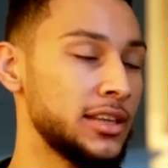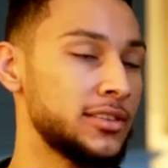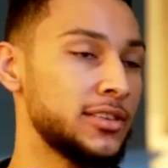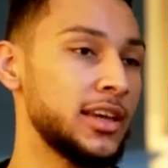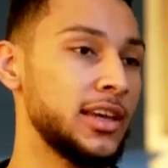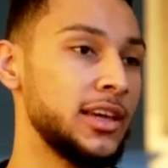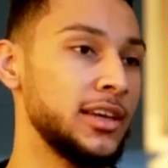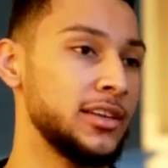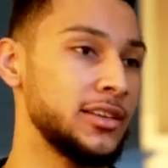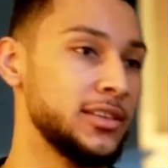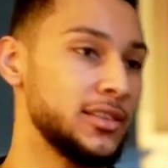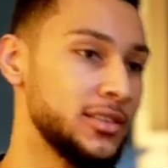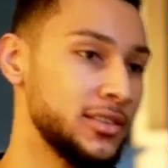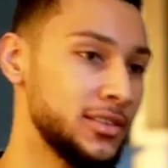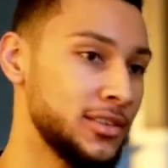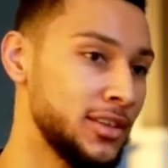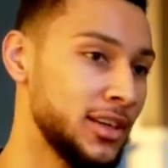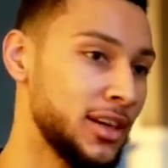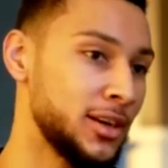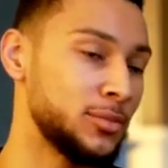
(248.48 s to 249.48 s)
it's like
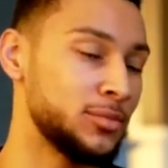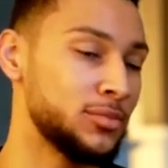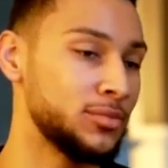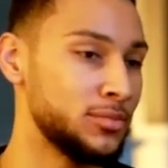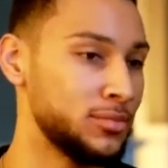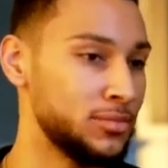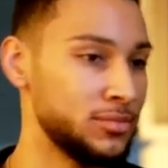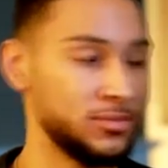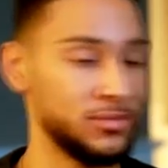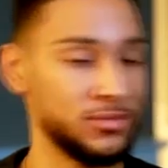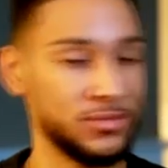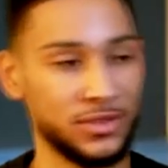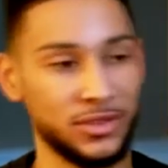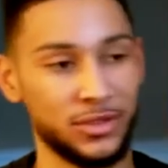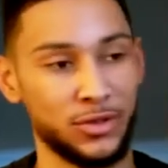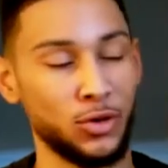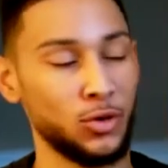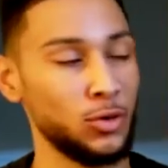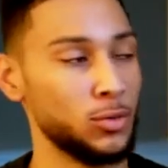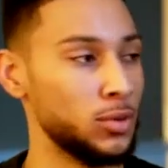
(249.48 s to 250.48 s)
you got
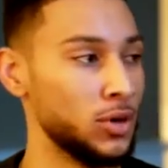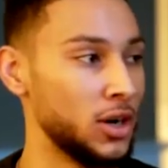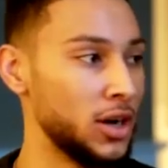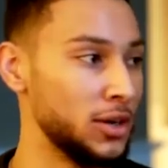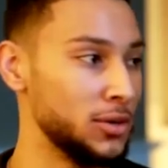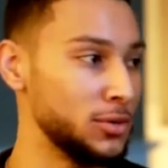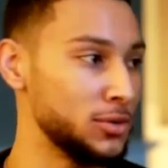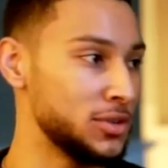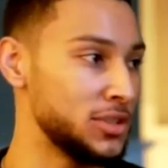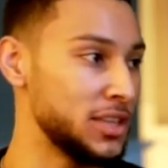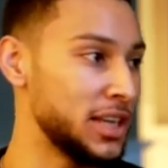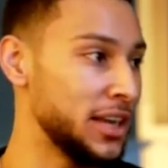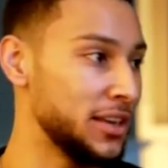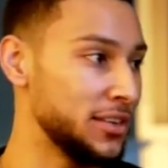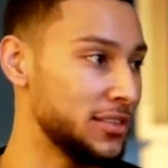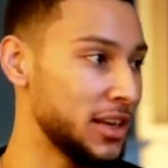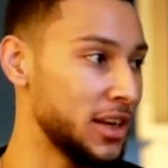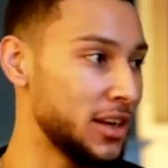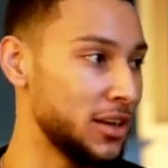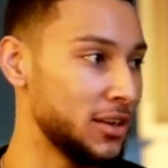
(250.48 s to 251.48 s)
cool Bron who just hangs